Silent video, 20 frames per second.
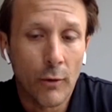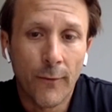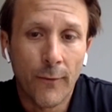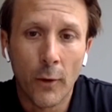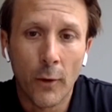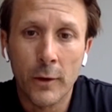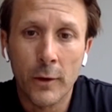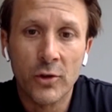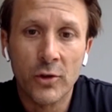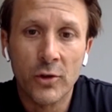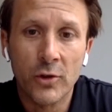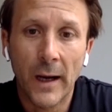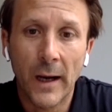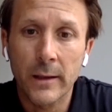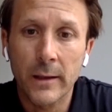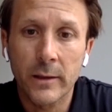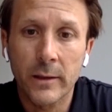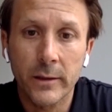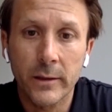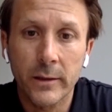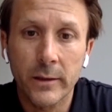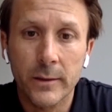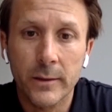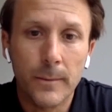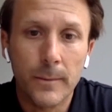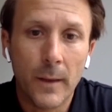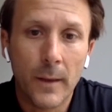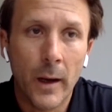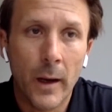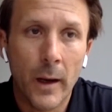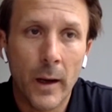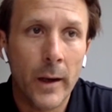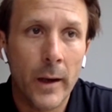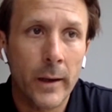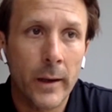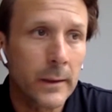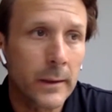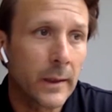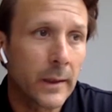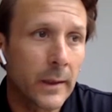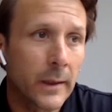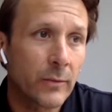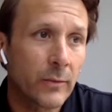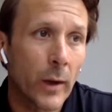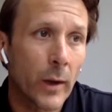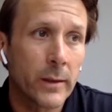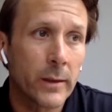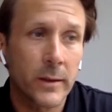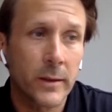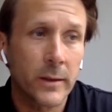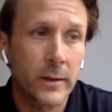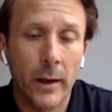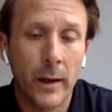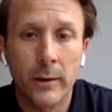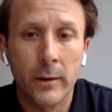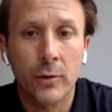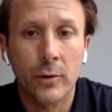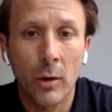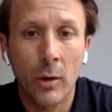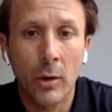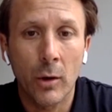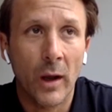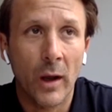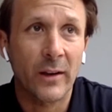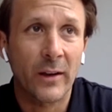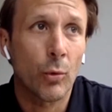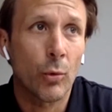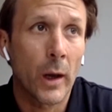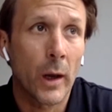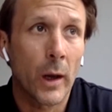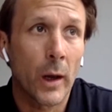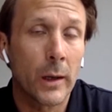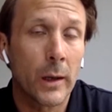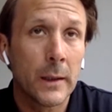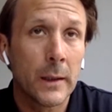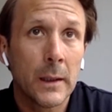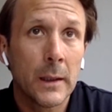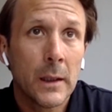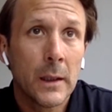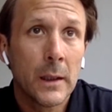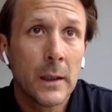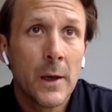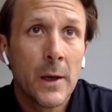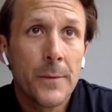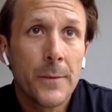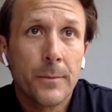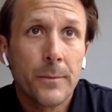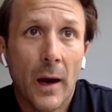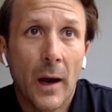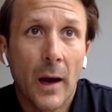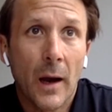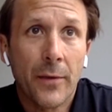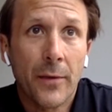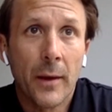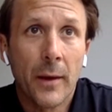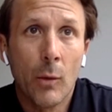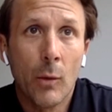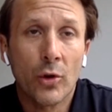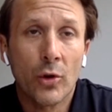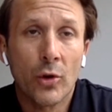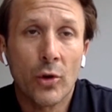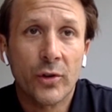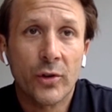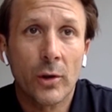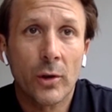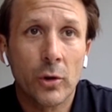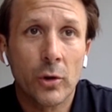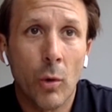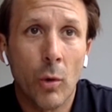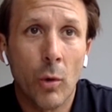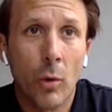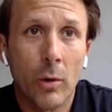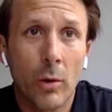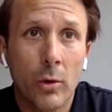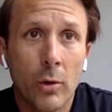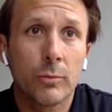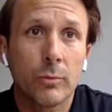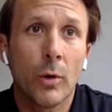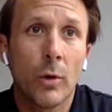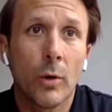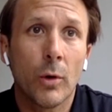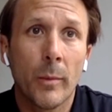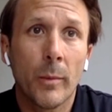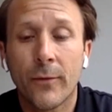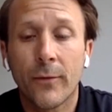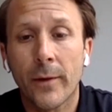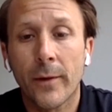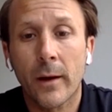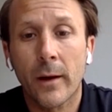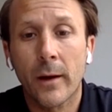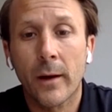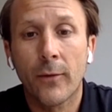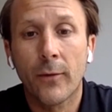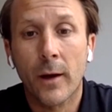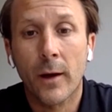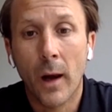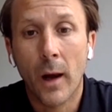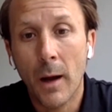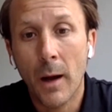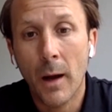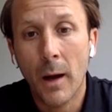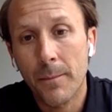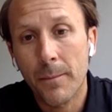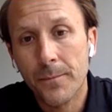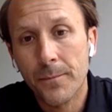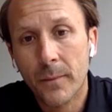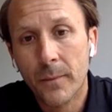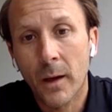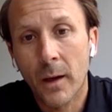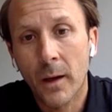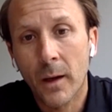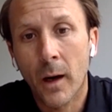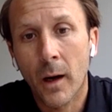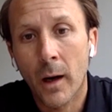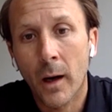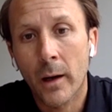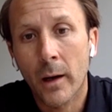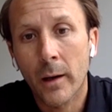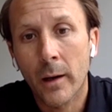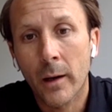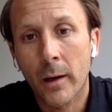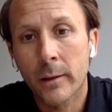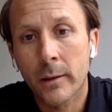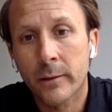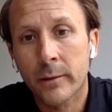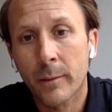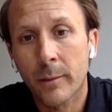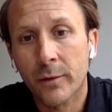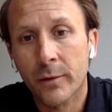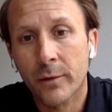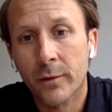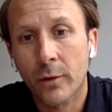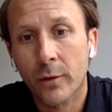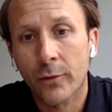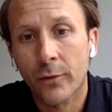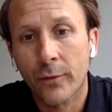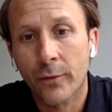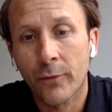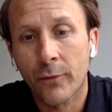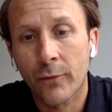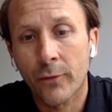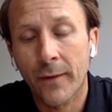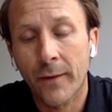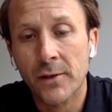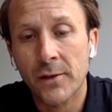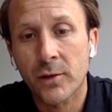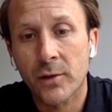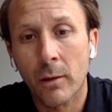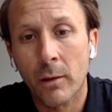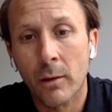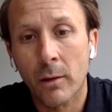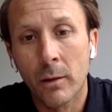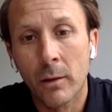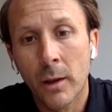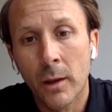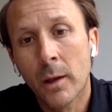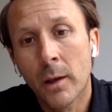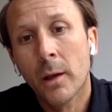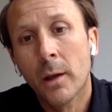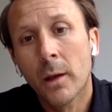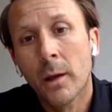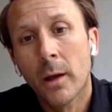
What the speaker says: confront new challenges, and that's where I decided to go as well. I think it was also a good moment for the club in terms of financial